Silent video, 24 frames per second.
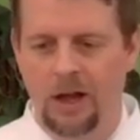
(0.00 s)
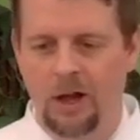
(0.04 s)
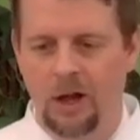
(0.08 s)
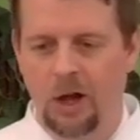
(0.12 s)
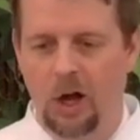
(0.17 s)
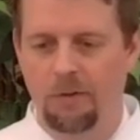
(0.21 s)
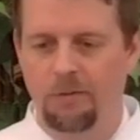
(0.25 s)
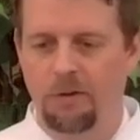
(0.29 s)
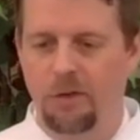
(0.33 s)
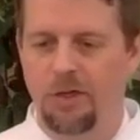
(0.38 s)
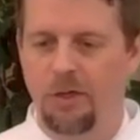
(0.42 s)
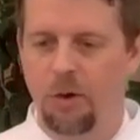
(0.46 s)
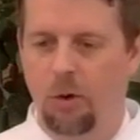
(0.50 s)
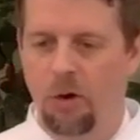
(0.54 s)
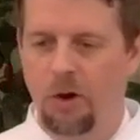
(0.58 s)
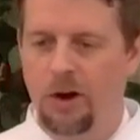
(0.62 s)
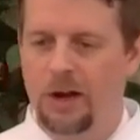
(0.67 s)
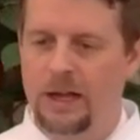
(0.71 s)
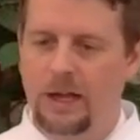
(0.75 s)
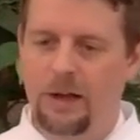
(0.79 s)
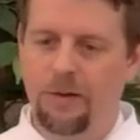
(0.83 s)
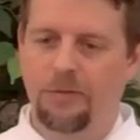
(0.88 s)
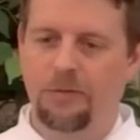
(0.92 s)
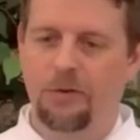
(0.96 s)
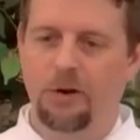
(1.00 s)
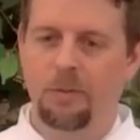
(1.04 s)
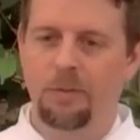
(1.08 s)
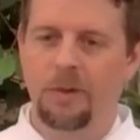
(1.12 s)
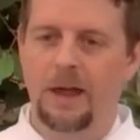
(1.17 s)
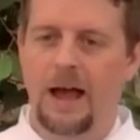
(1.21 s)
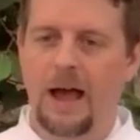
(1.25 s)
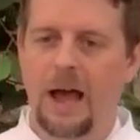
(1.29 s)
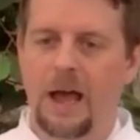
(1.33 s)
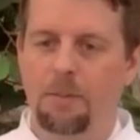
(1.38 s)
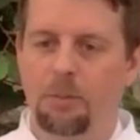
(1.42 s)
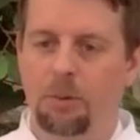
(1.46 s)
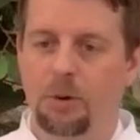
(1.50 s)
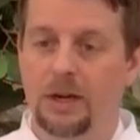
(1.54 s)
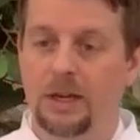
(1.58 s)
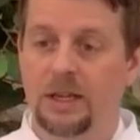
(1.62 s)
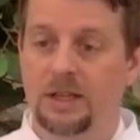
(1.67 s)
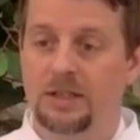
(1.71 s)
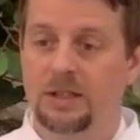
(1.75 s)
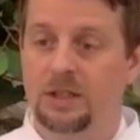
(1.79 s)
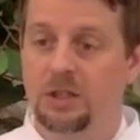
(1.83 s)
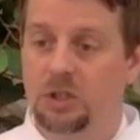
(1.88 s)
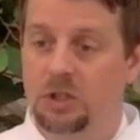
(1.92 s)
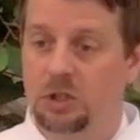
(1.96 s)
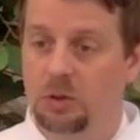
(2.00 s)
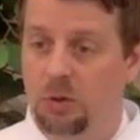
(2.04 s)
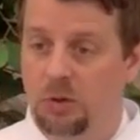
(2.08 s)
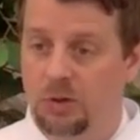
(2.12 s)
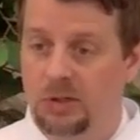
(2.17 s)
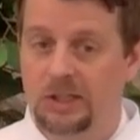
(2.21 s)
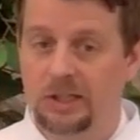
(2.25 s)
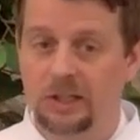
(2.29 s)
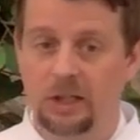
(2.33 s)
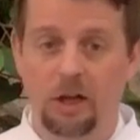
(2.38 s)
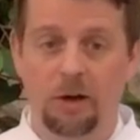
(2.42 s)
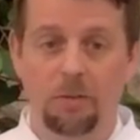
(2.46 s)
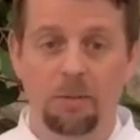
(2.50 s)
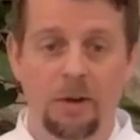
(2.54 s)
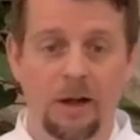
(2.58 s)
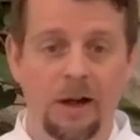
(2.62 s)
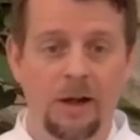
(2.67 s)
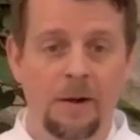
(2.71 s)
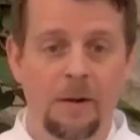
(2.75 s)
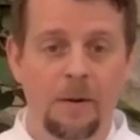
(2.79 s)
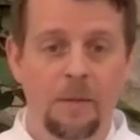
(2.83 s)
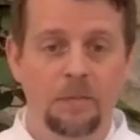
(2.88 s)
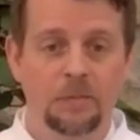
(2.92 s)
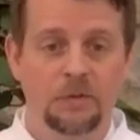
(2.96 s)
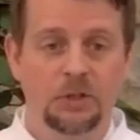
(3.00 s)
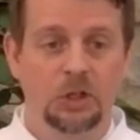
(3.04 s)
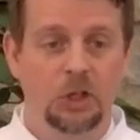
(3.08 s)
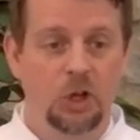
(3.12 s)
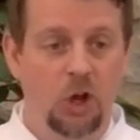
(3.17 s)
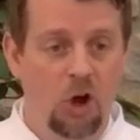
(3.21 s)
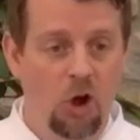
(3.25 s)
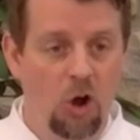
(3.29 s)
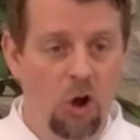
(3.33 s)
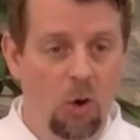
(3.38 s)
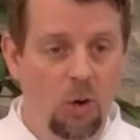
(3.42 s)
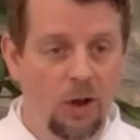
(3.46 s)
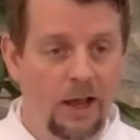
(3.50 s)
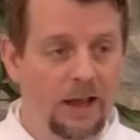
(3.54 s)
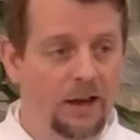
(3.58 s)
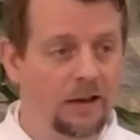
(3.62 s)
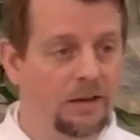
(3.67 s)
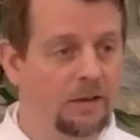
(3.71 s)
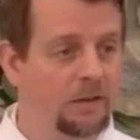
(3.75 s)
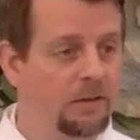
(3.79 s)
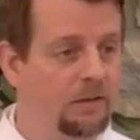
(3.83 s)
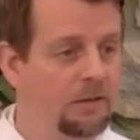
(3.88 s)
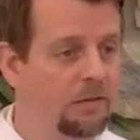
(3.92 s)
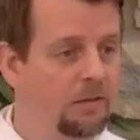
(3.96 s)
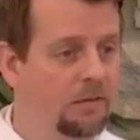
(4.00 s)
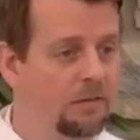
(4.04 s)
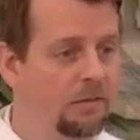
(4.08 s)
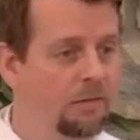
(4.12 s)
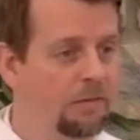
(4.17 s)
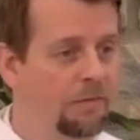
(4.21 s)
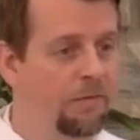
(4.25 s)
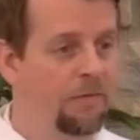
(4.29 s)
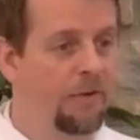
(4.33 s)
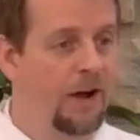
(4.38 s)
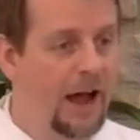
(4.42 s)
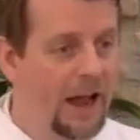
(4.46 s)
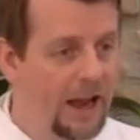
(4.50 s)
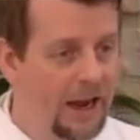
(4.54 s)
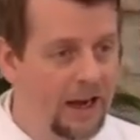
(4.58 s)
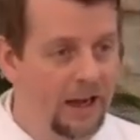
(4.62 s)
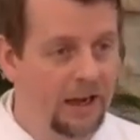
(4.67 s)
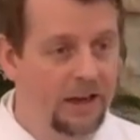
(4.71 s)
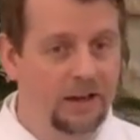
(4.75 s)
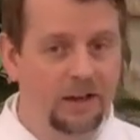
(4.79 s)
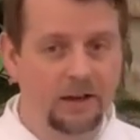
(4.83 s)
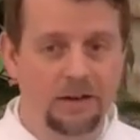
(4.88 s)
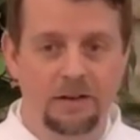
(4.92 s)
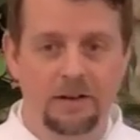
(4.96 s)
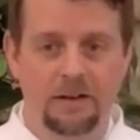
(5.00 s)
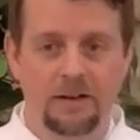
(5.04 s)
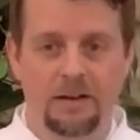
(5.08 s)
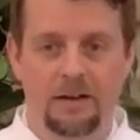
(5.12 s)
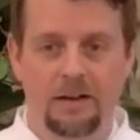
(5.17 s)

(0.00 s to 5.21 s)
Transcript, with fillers: of authority from the high priest in Jerusalem to go and find and,